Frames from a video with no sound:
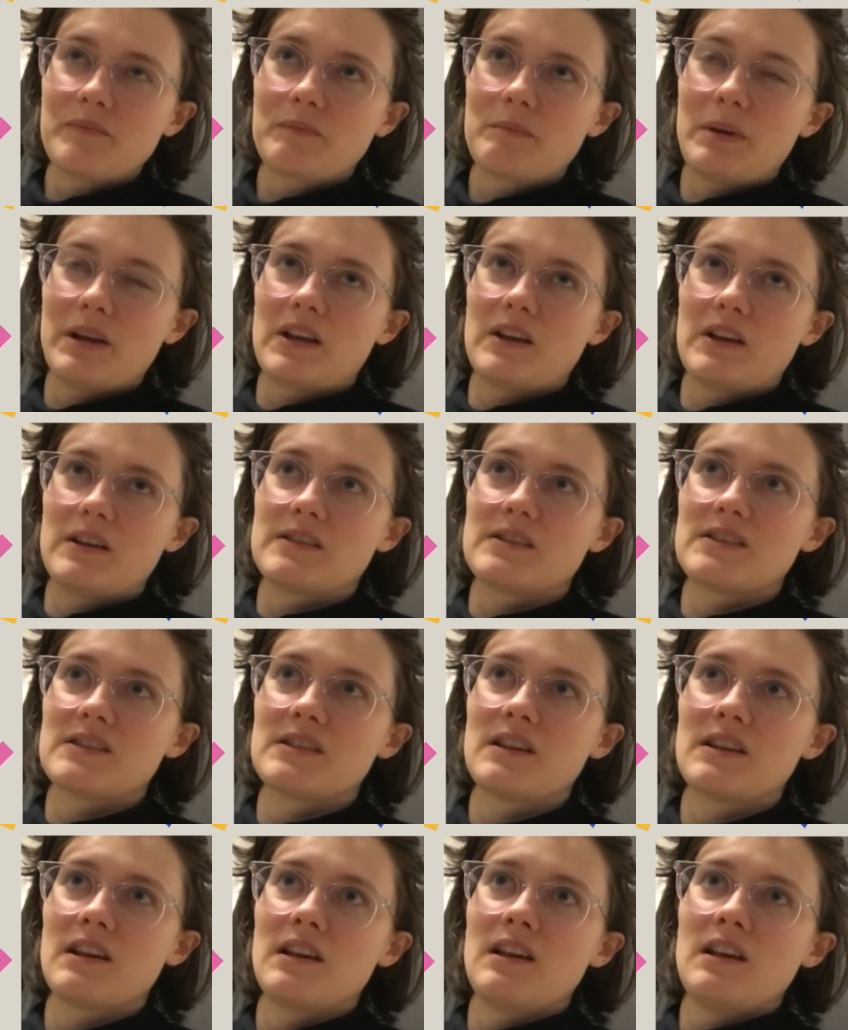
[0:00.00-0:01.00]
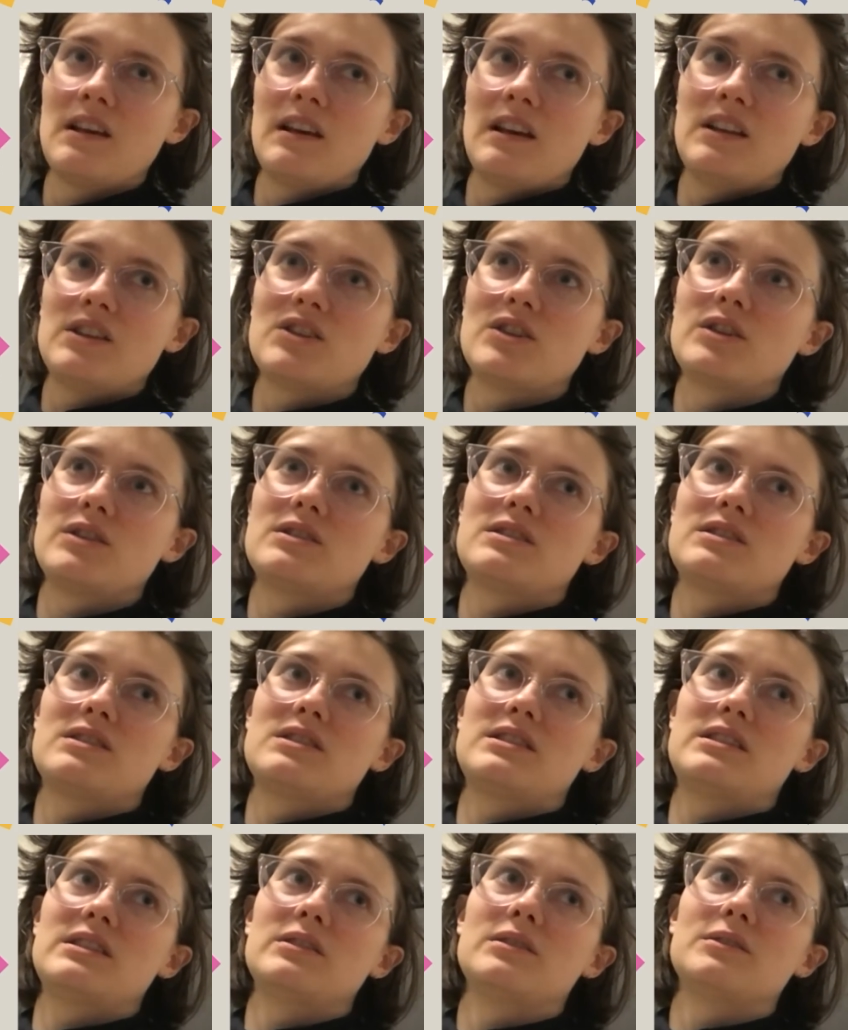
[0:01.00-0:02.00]
because it should
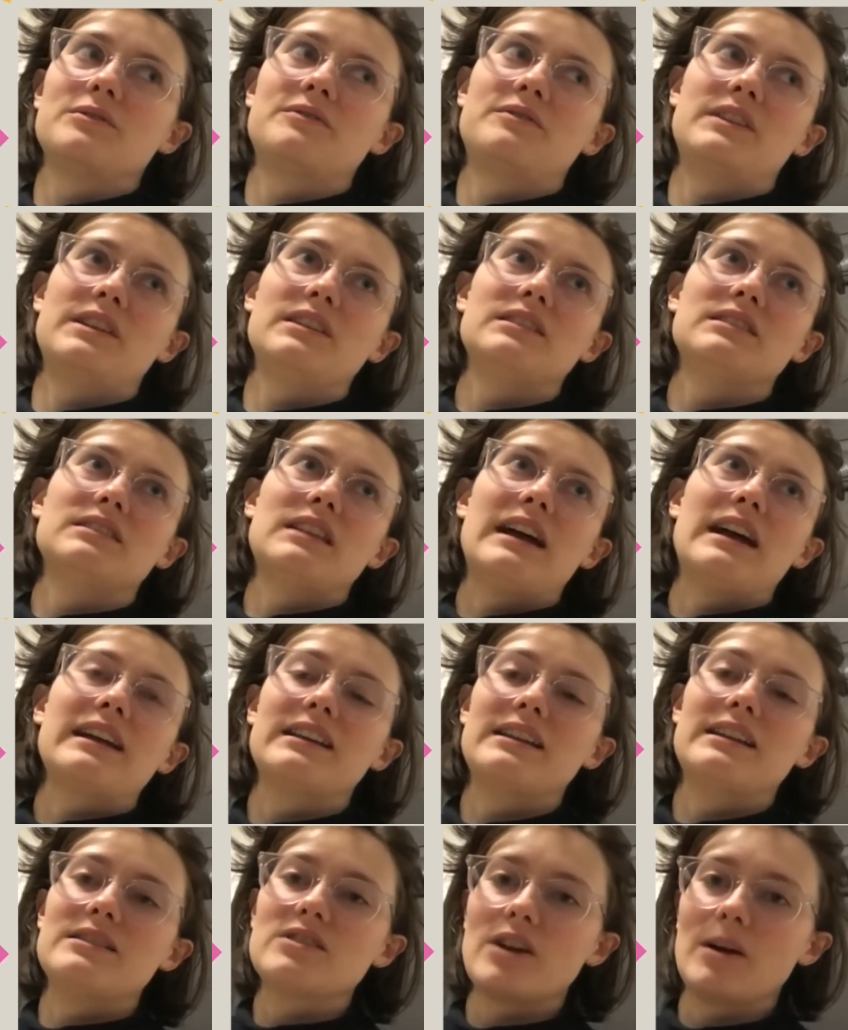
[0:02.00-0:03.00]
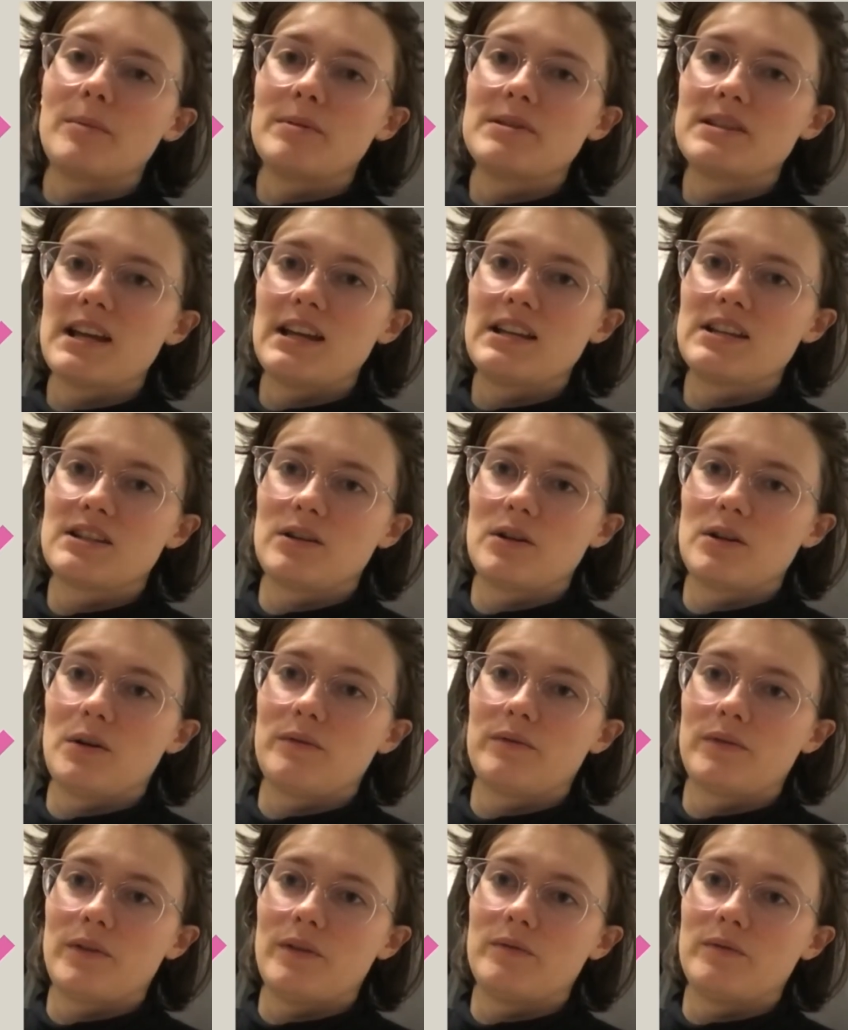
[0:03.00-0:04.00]
still feel like an interpretation
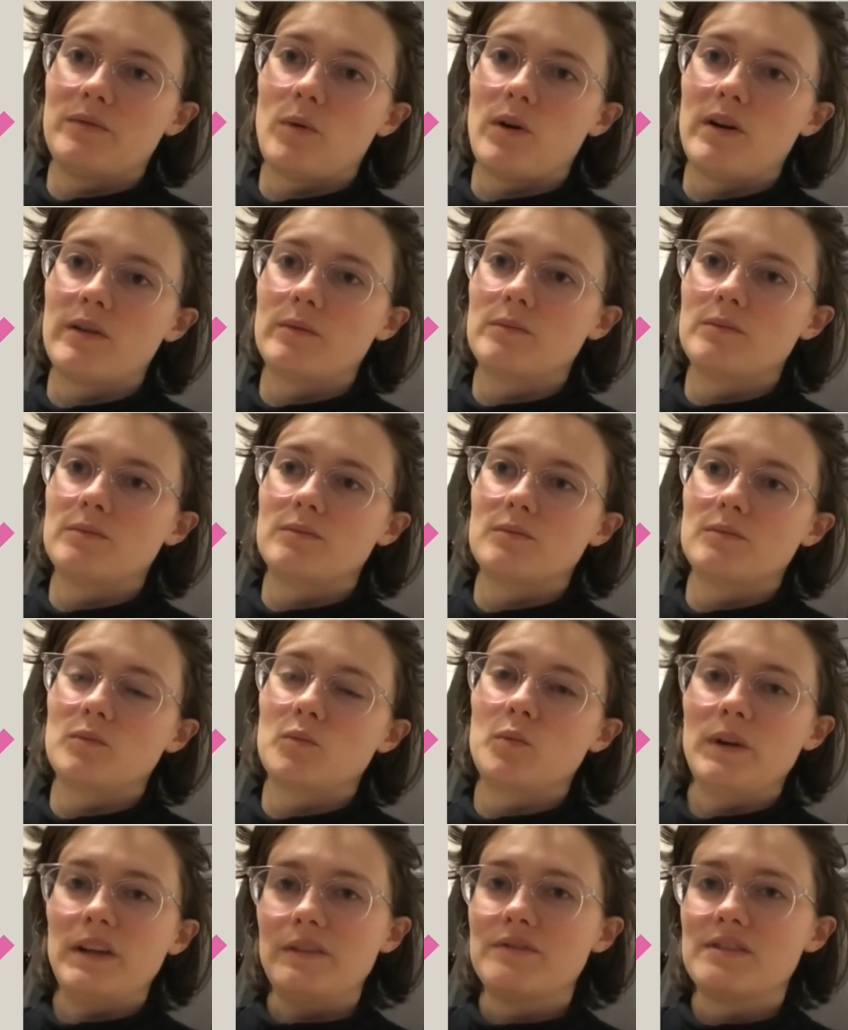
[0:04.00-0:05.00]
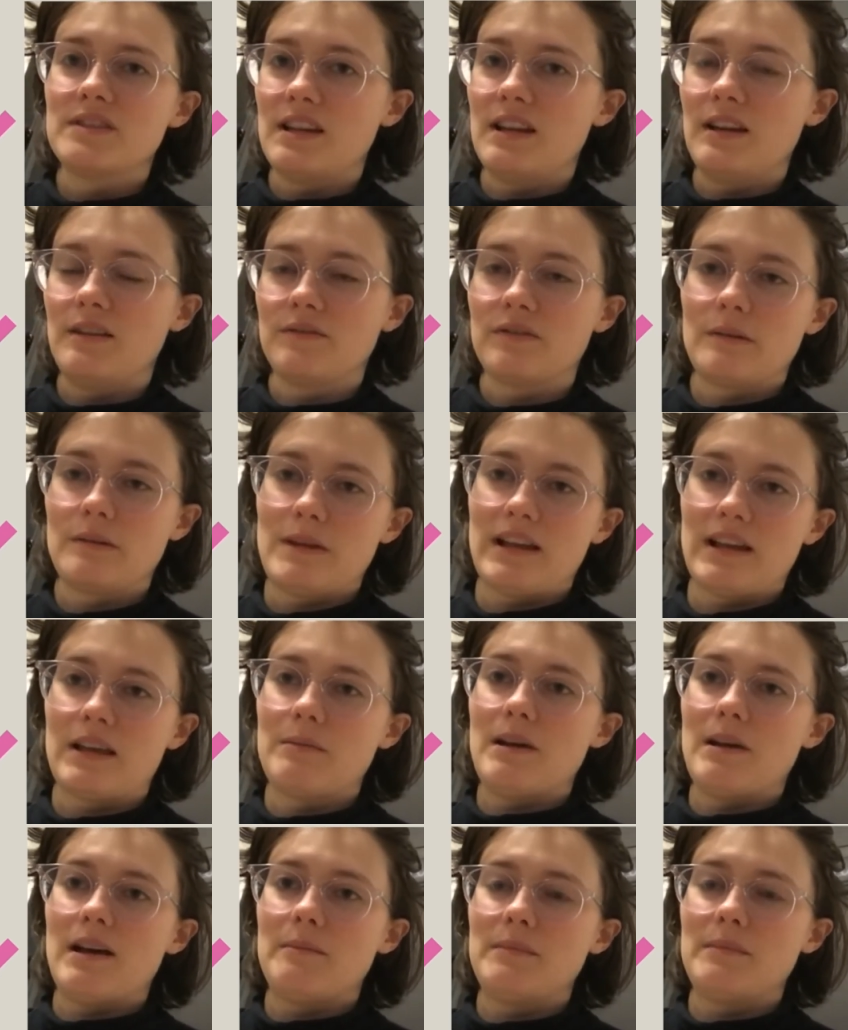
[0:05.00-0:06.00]
of what we've seen from like
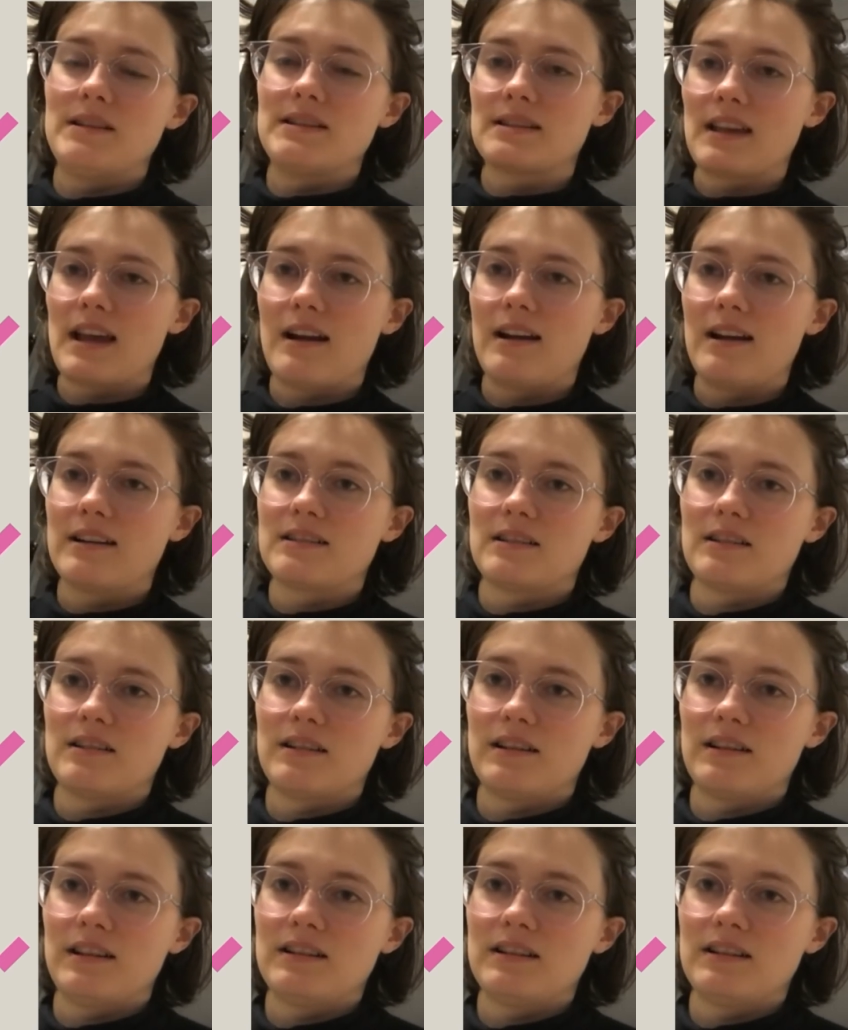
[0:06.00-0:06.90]
Amin's character